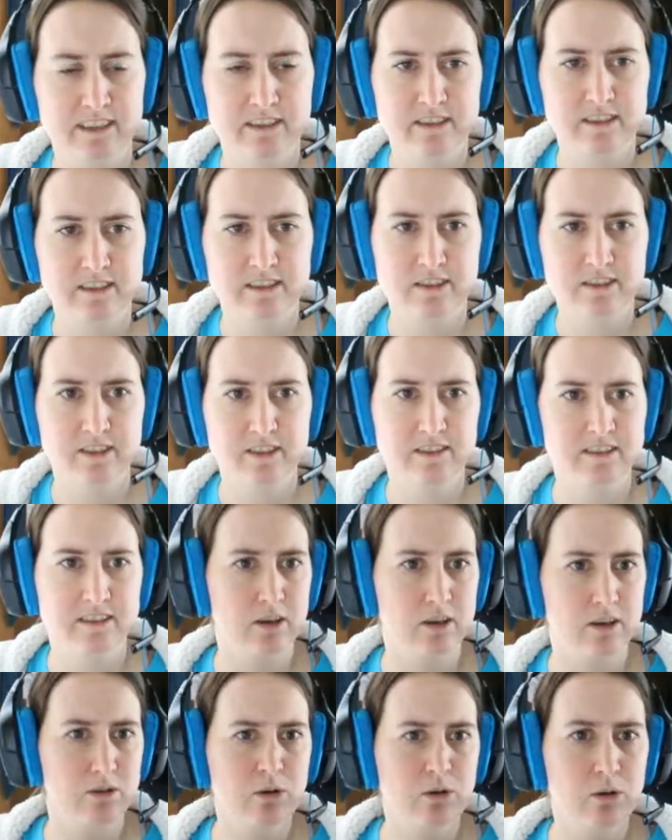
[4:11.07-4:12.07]
you can see
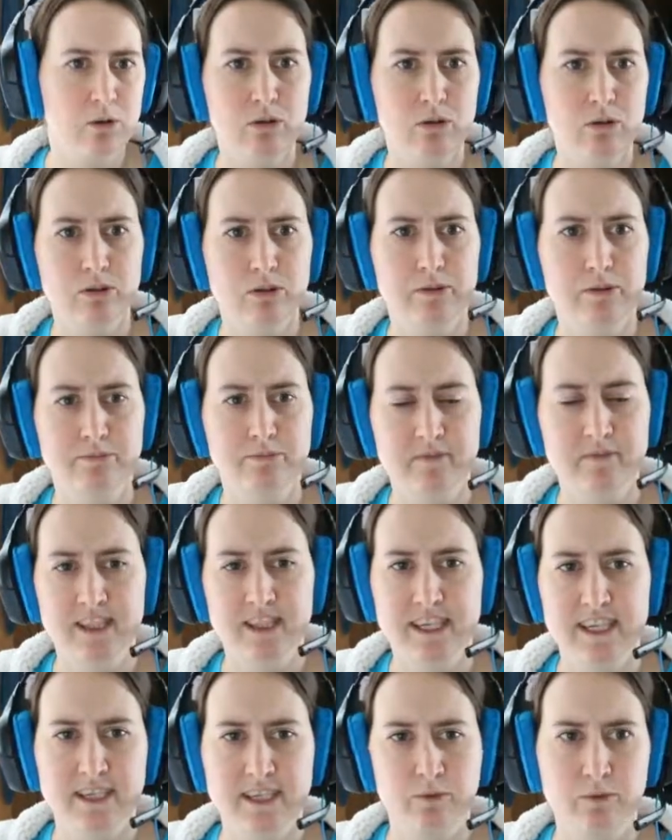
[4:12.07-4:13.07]
the whole
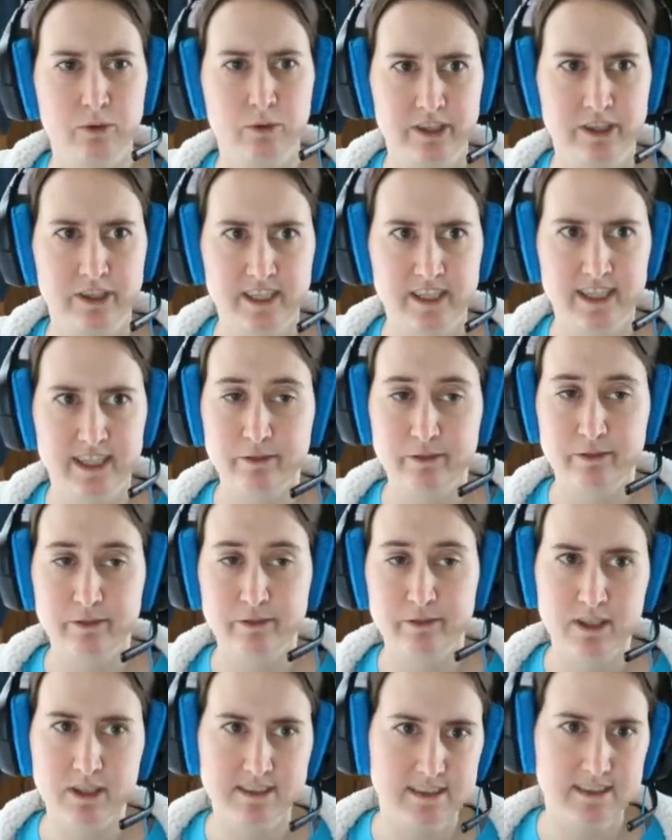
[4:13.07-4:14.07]
thing working. If you
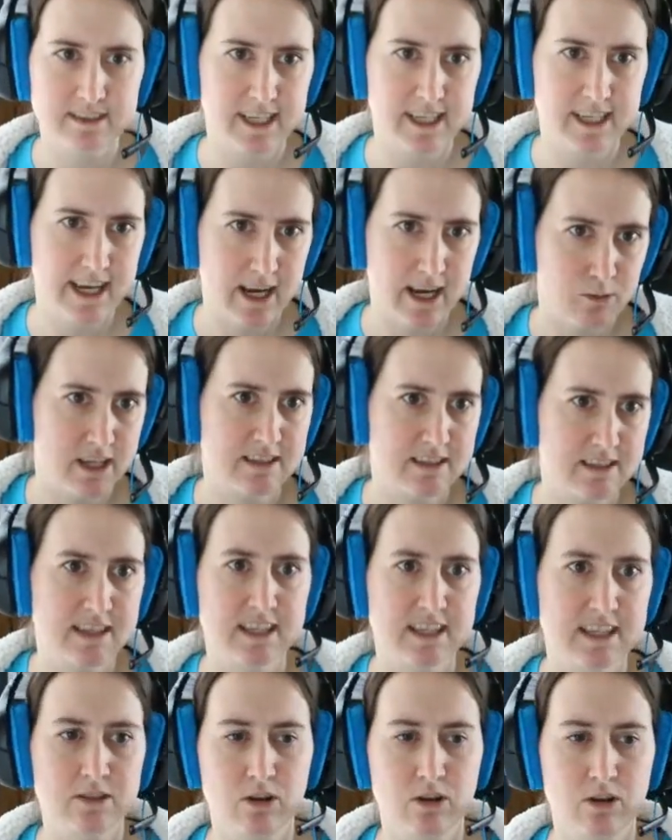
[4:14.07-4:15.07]
want to see how I did
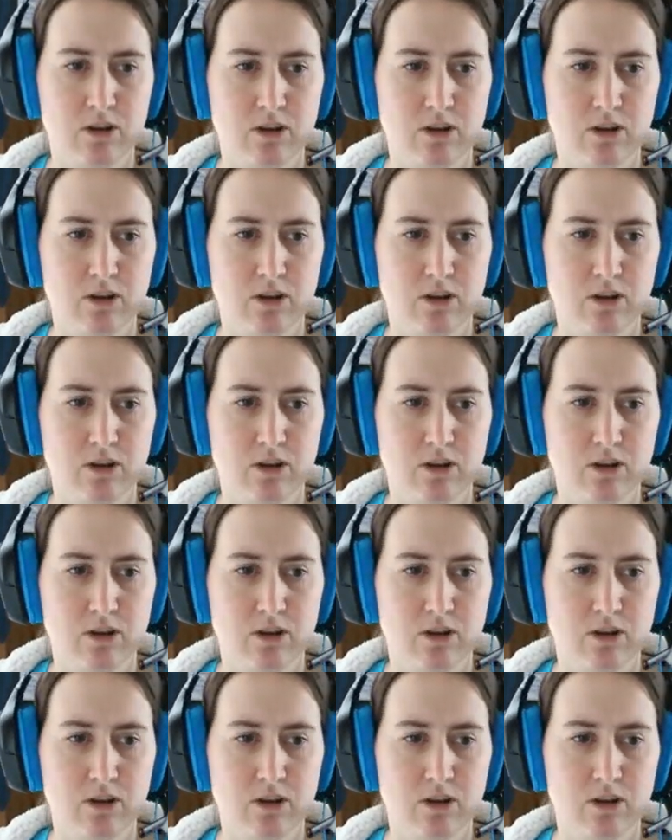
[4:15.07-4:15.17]
it, all the